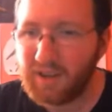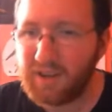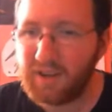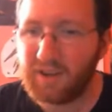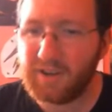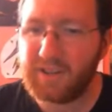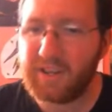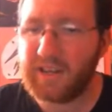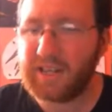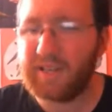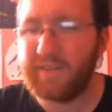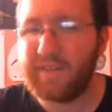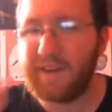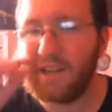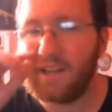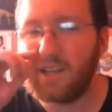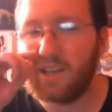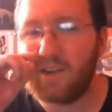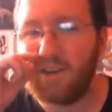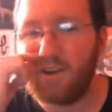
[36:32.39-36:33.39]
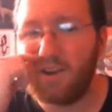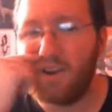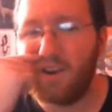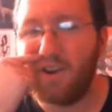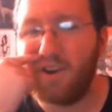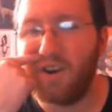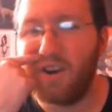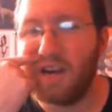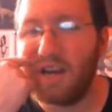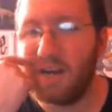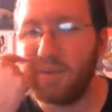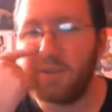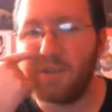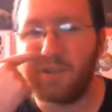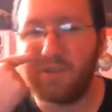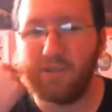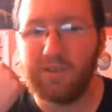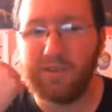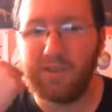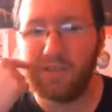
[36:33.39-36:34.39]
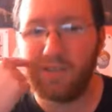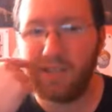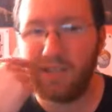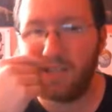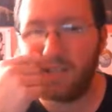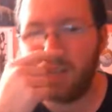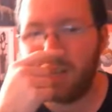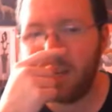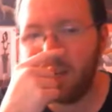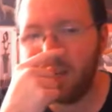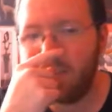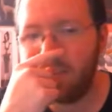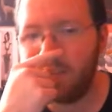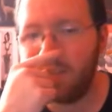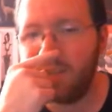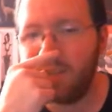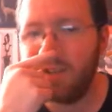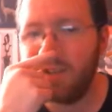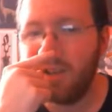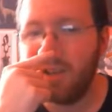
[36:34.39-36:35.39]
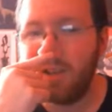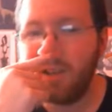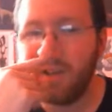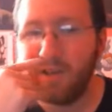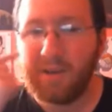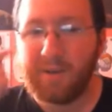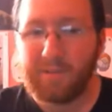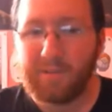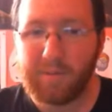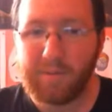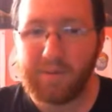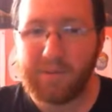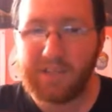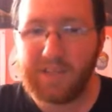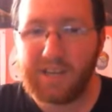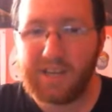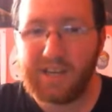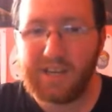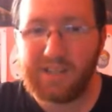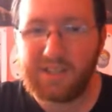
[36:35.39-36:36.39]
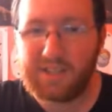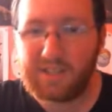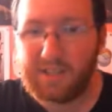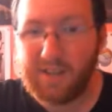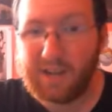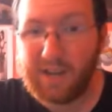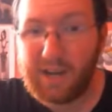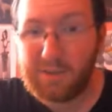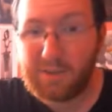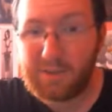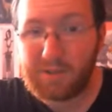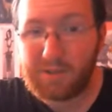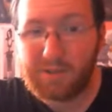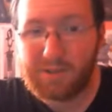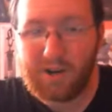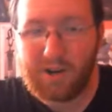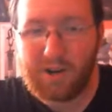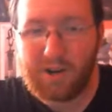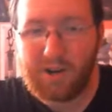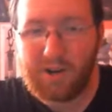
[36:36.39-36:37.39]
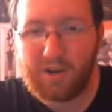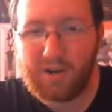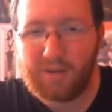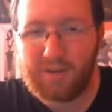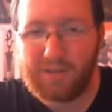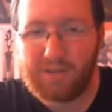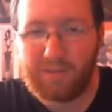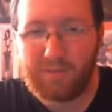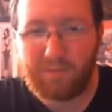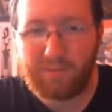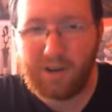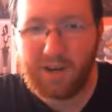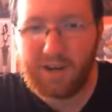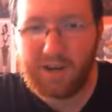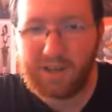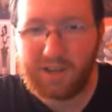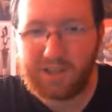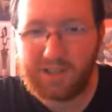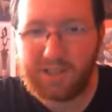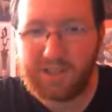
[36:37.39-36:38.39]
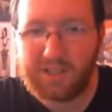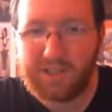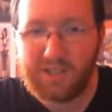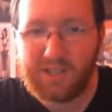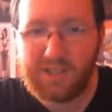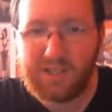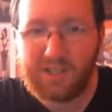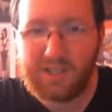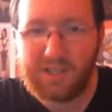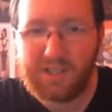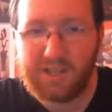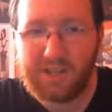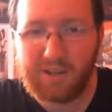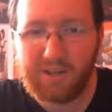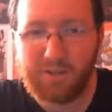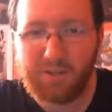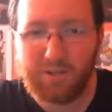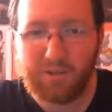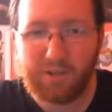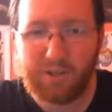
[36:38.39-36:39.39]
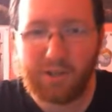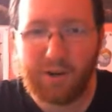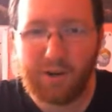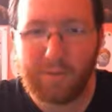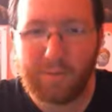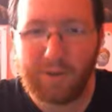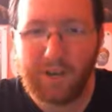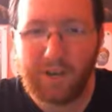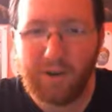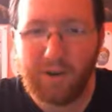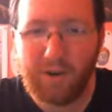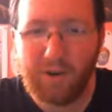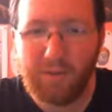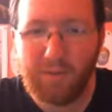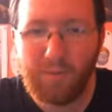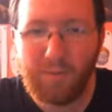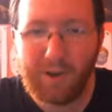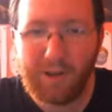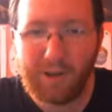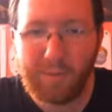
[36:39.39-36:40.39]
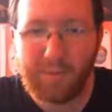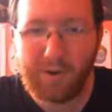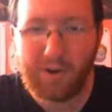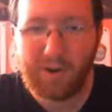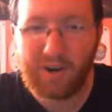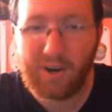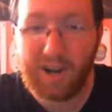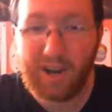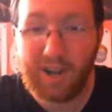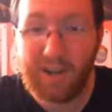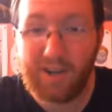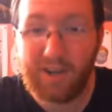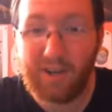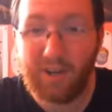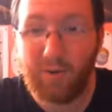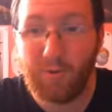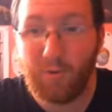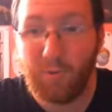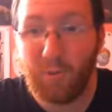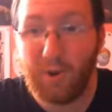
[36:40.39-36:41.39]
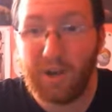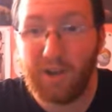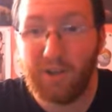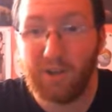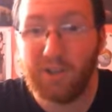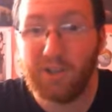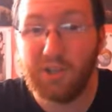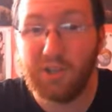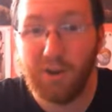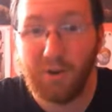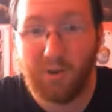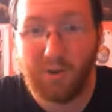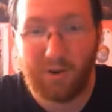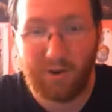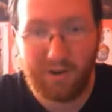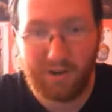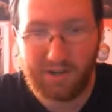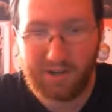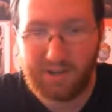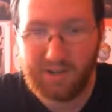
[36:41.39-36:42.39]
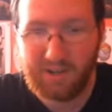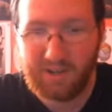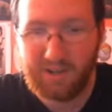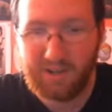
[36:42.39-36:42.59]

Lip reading: Oh yeah, the fact that there are obstacles, like the case. Pretty much the case, the obstacles are some rocks, Tentacle, Sharpedo, Wailmer, and Wailord.